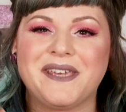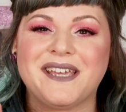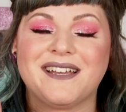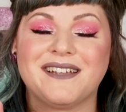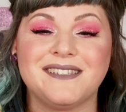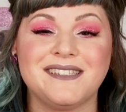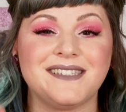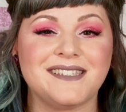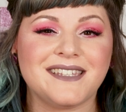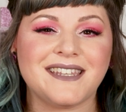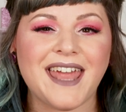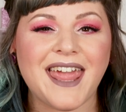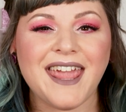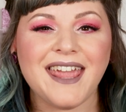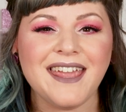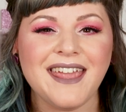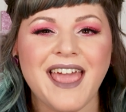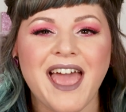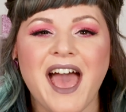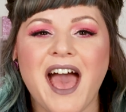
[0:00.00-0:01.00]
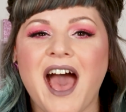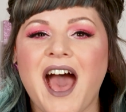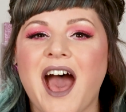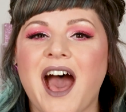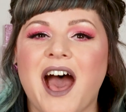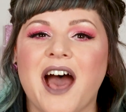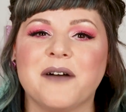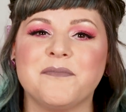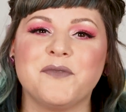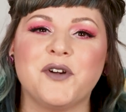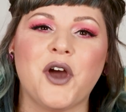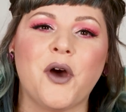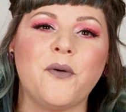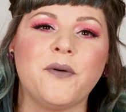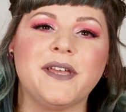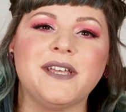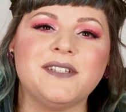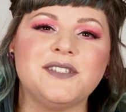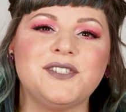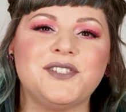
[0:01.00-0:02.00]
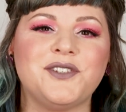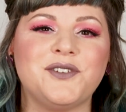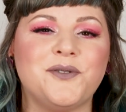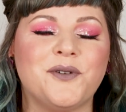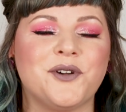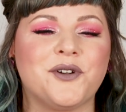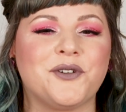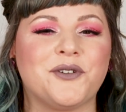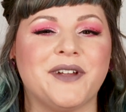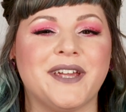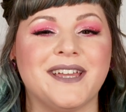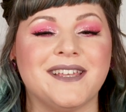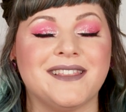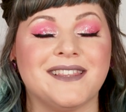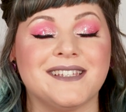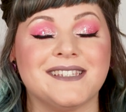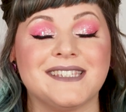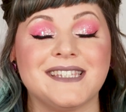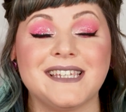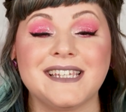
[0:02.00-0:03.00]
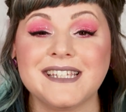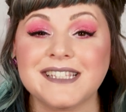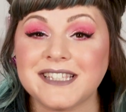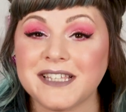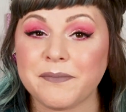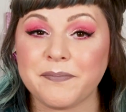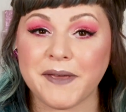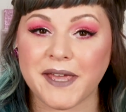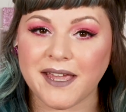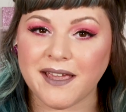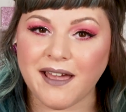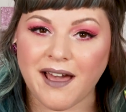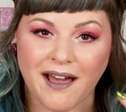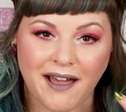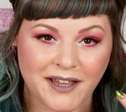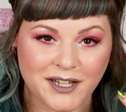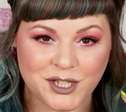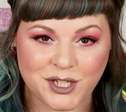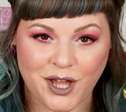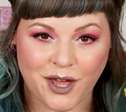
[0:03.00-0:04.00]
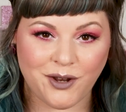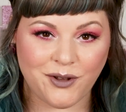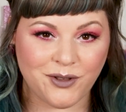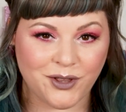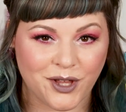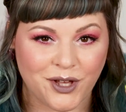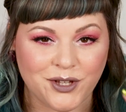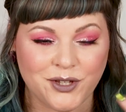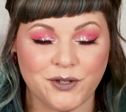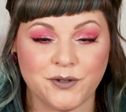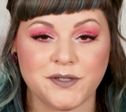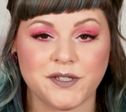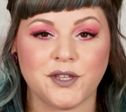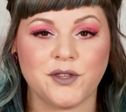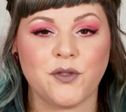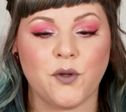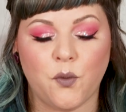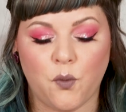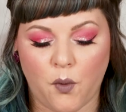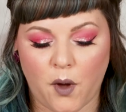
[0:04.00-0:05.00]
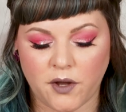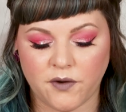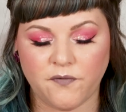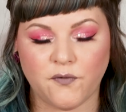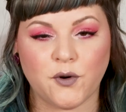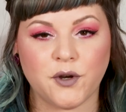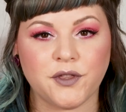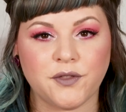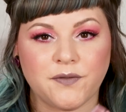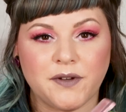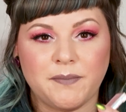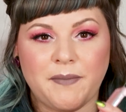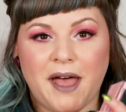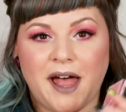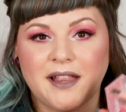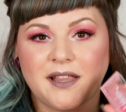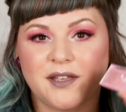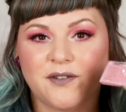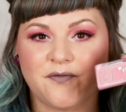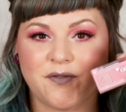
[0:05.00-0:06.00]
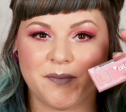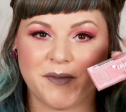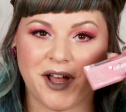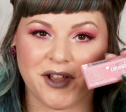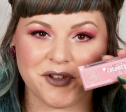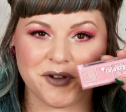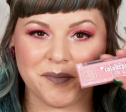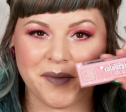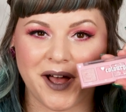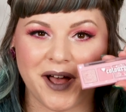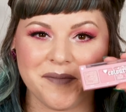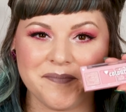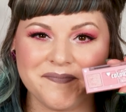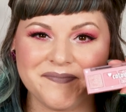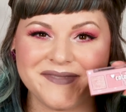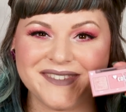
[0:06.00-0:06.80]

because today I'm going to create this easy pink eyeshadow look using the 143 palette from ColourPop.